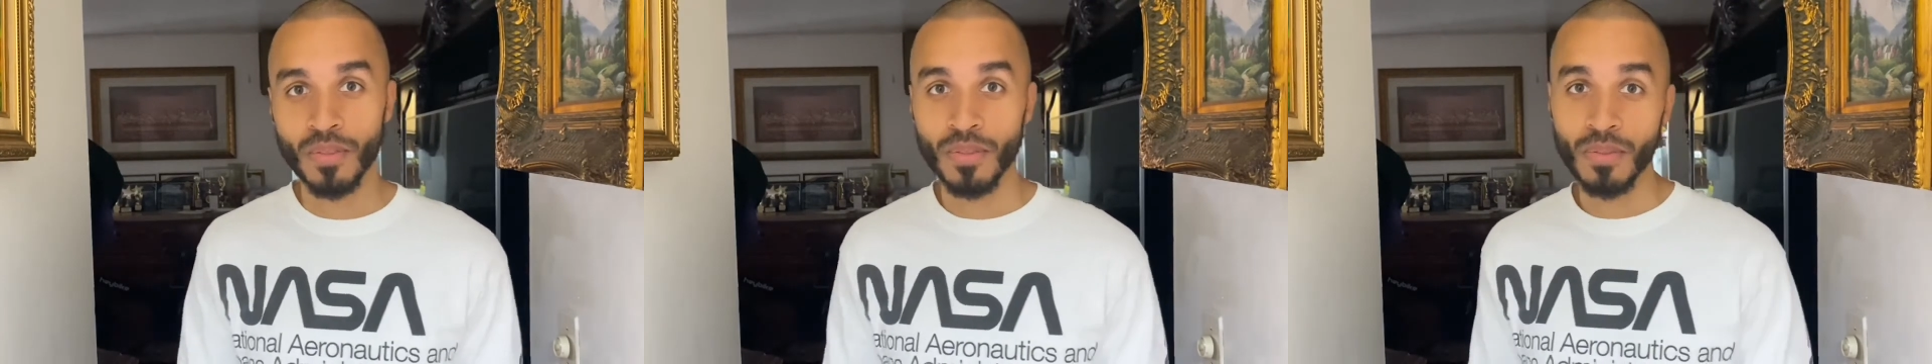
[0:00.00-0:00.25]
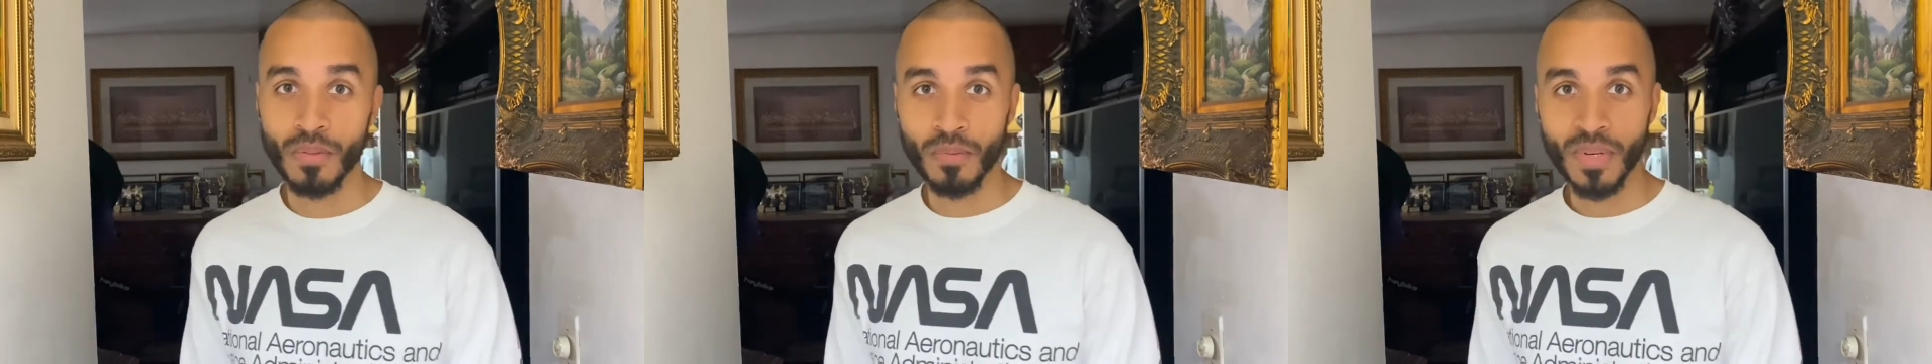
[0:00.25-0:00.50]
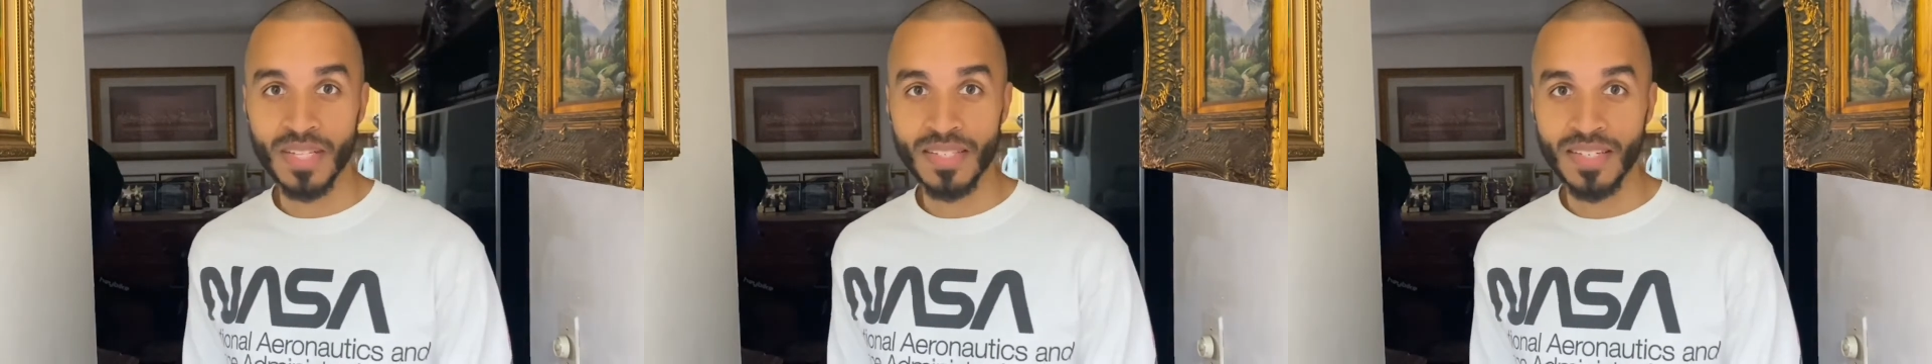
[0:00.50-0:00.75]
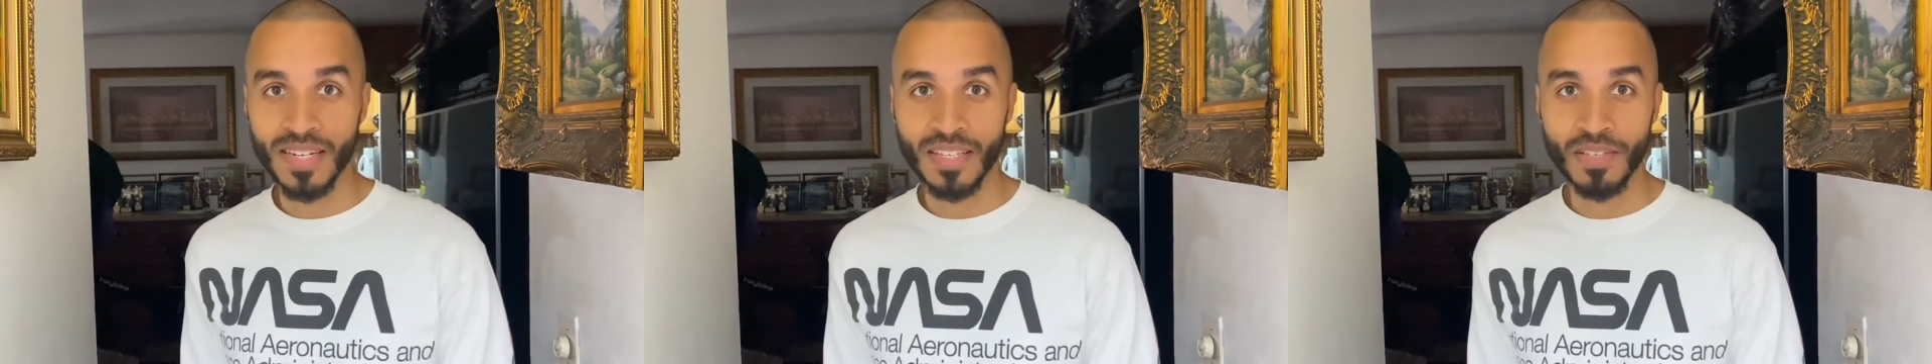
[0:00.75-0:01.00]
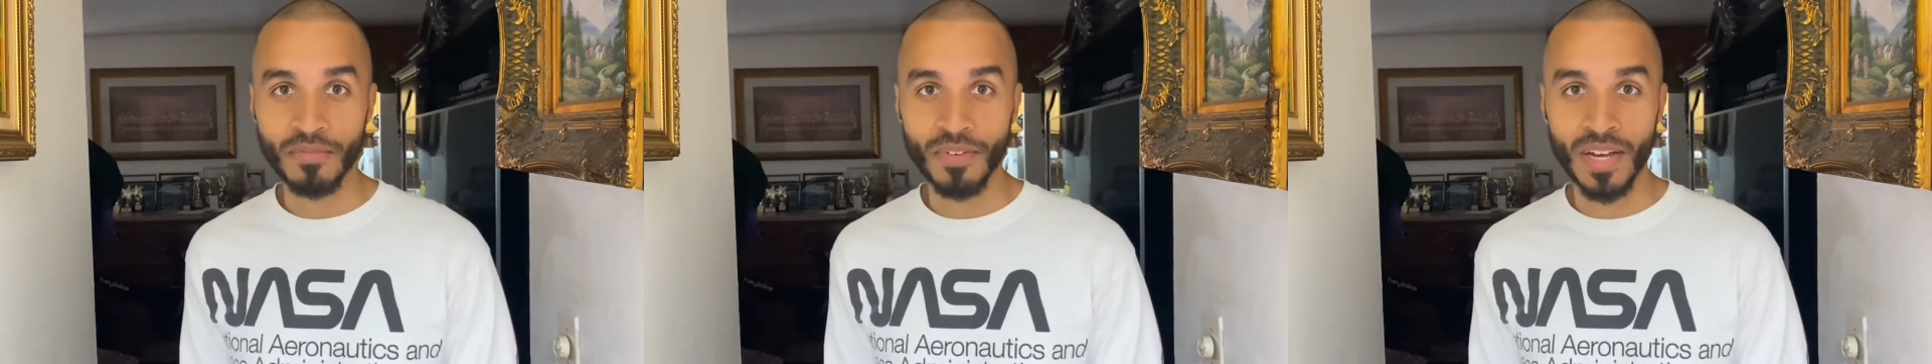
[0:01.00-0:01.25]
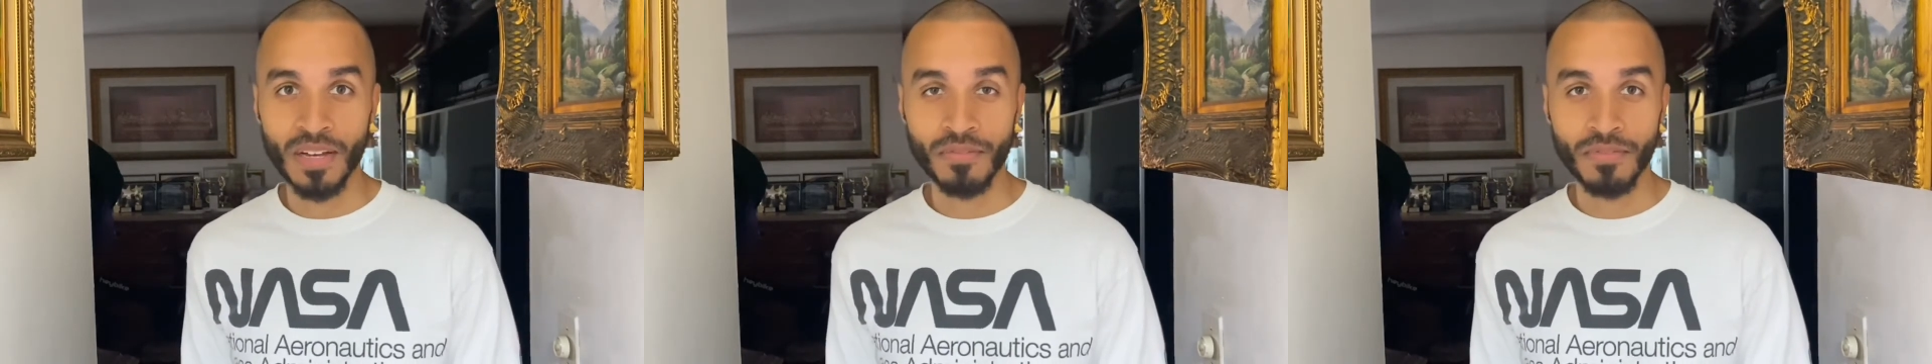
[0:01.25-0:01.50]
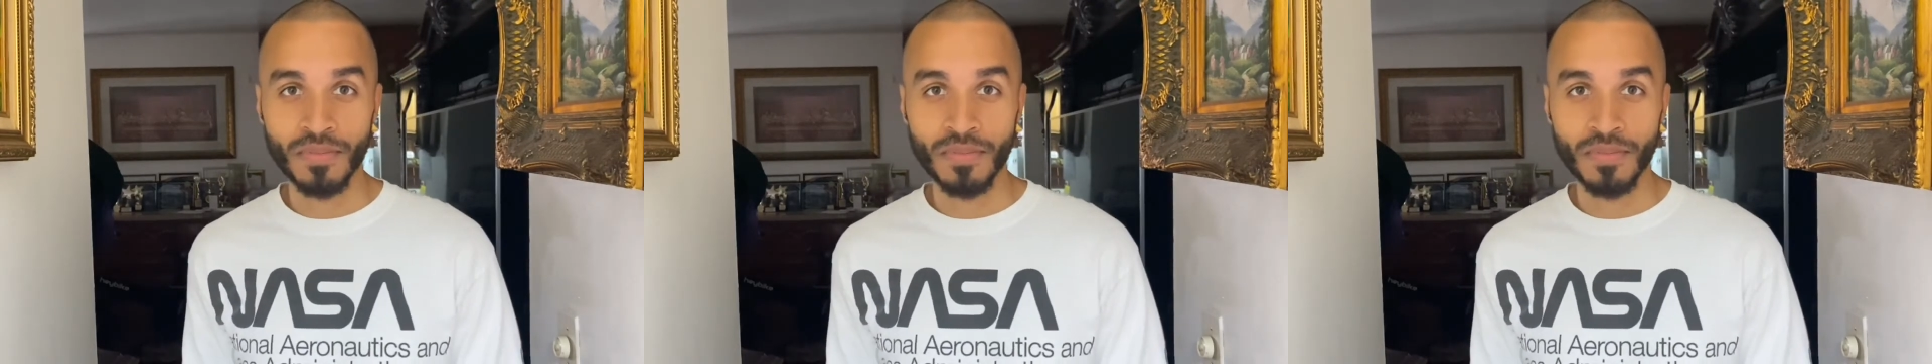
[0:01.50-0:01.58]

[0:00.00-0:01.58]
through 1995.